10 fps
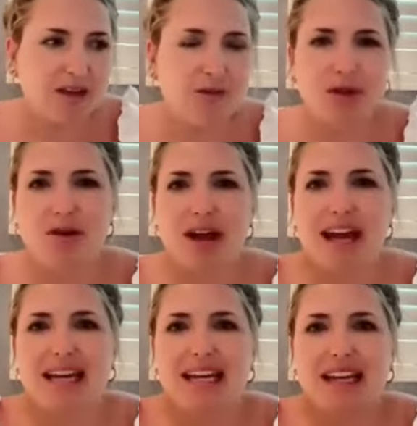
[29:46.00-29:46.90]
if there are
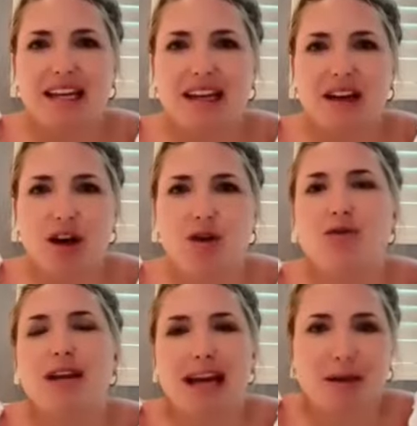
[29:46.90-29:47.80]
any
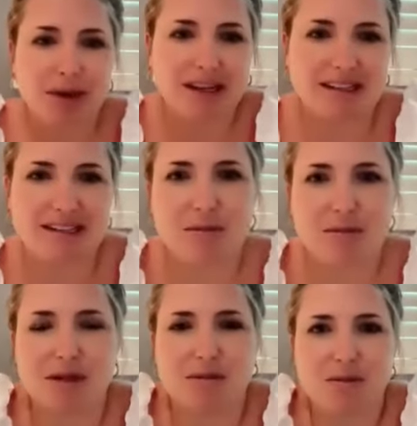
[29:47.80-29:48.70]
overlapping
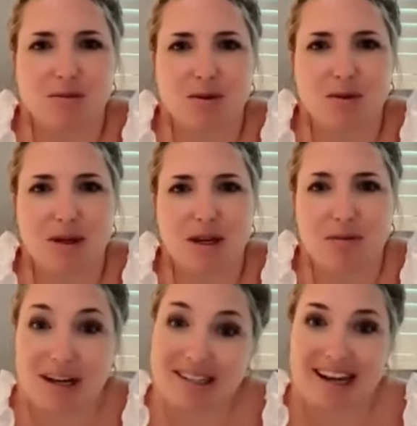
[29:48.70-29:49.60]
symptoms
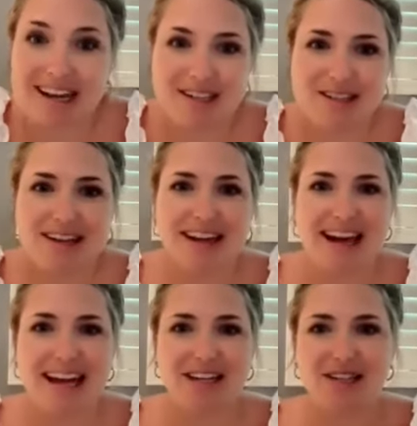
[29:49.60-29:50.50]
between breast cancer
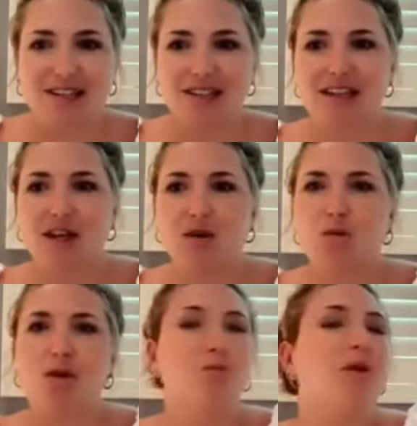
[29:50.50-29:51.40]
and
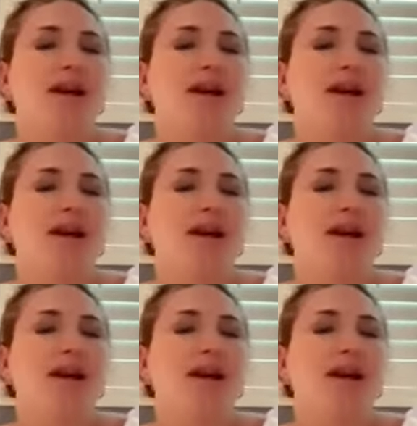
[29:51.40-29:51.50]
what you